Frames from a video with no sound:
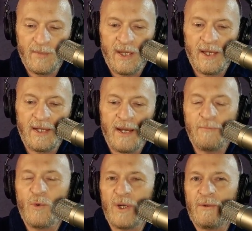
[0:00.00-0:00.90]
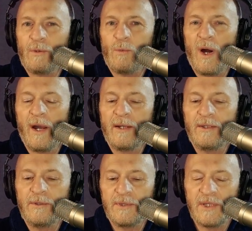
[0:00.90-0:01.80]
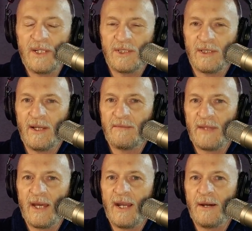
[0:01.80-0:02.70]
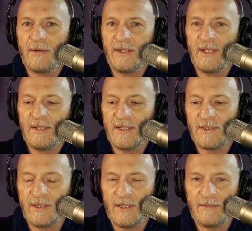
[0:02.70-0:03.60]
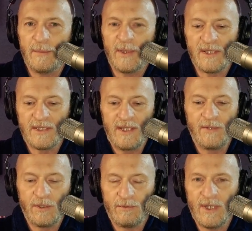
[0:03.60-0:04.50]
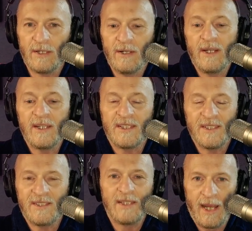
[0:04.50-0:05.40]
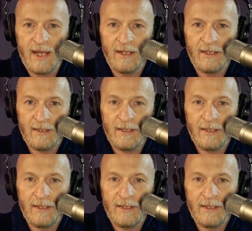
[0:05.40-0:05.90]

And I'm wondering why News Nation left that out in the initial interview, because Stephen Greer is insane